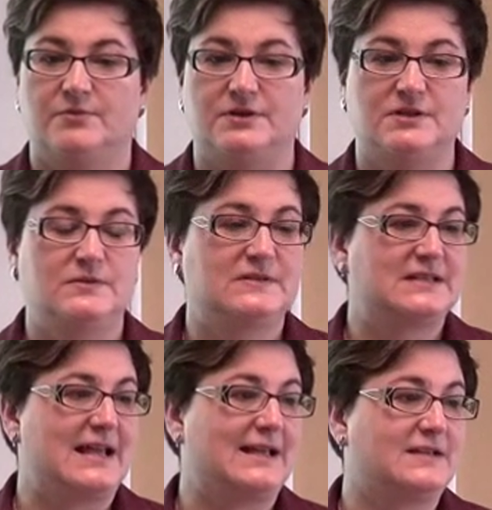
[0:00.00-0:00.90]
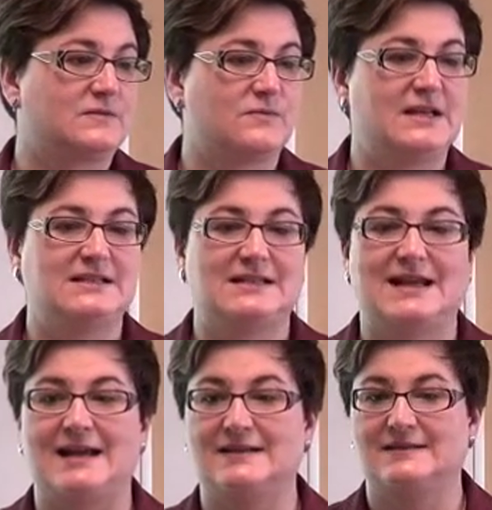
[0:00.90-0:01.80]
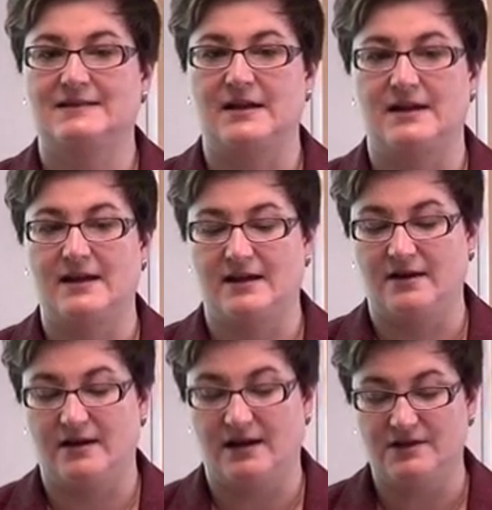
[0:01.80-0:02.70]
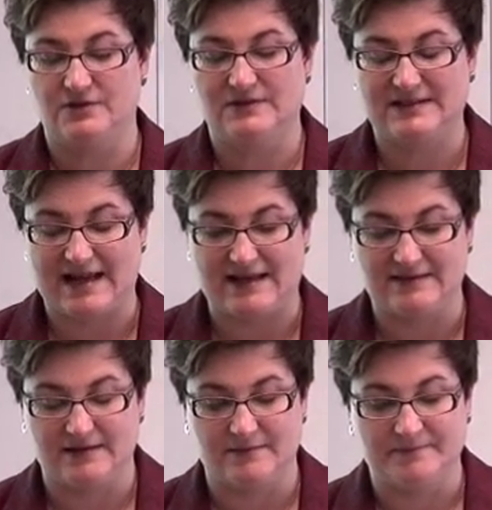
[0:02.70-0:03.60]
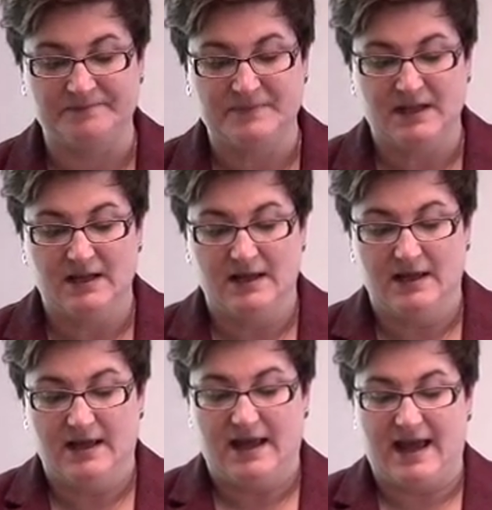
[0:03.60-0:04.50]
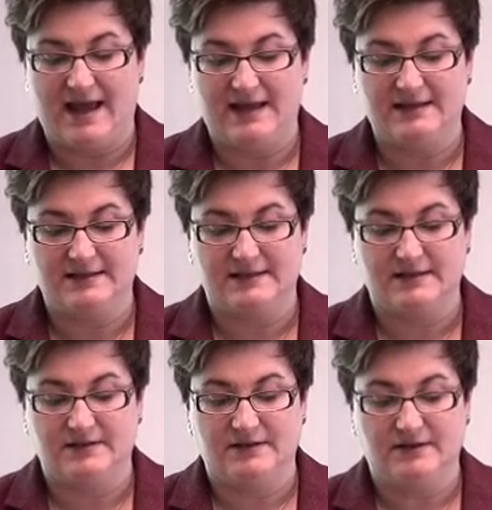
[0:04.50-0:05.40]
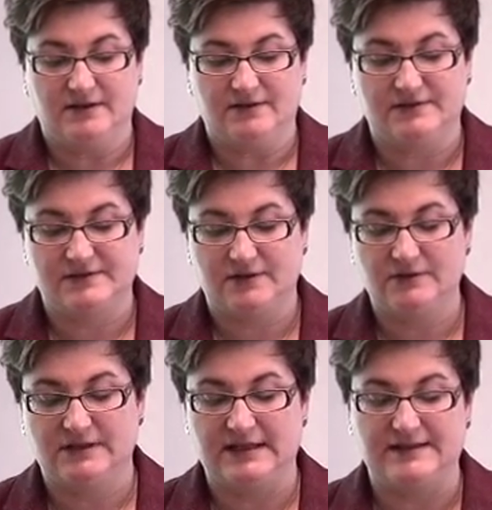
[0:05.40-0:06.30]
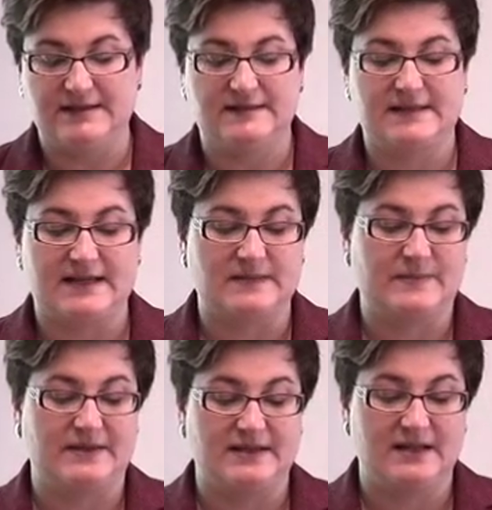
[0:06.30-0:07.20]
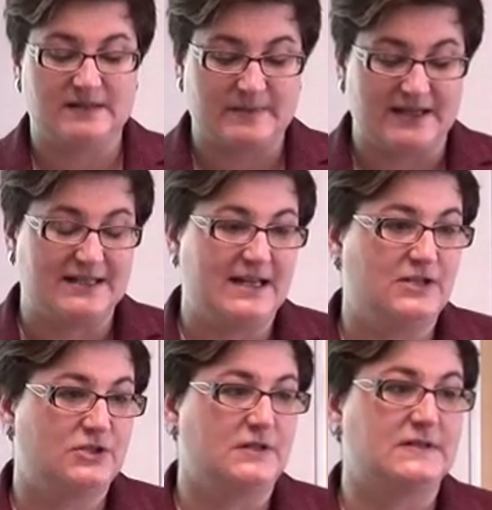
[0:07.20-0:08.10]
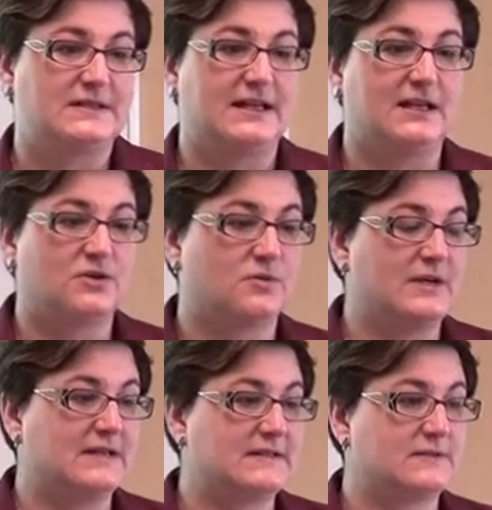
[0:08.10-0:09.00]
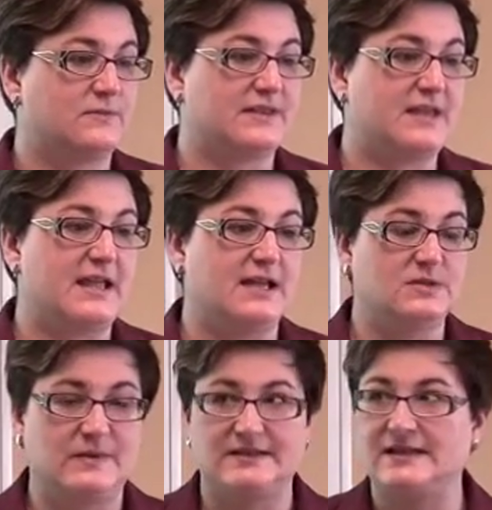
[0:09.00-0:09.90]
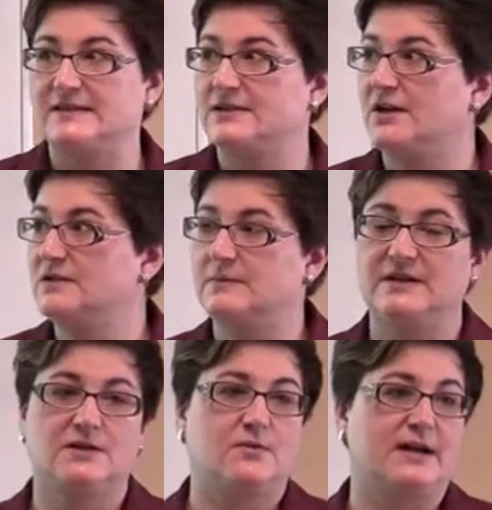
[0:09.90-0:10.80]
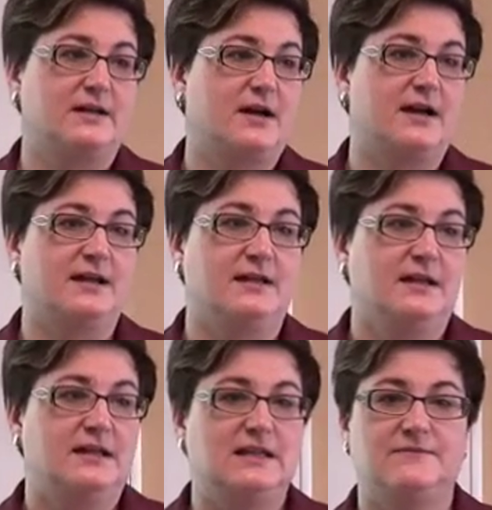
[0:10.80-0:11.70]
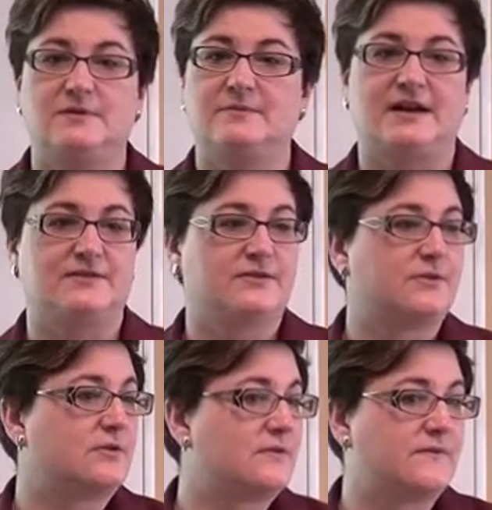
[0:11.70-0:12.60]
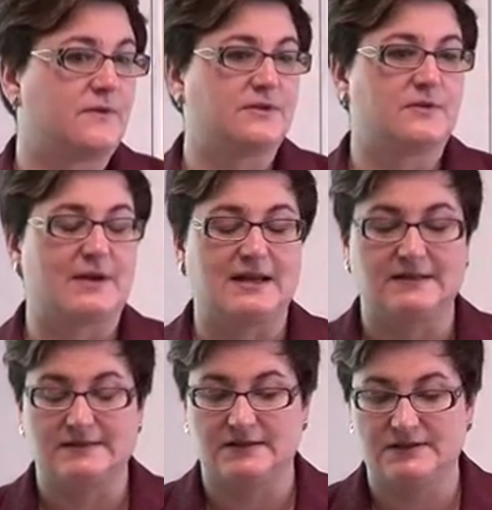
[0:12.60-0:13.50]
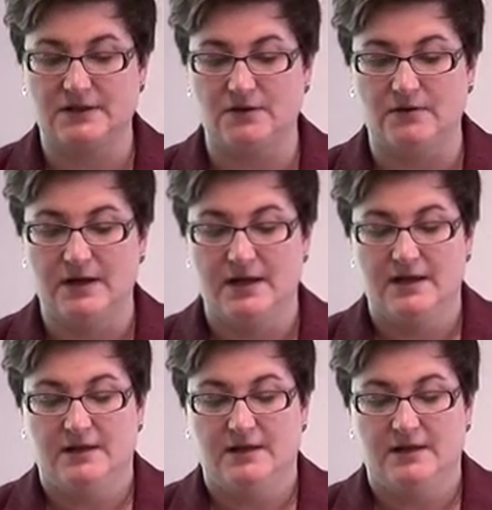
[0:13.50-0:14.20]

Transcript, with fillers: produce text, read text, uh, understand them. And uh, certainly these expe the expectations increase with age, but they start to be quite high even by the third or fourth grades. So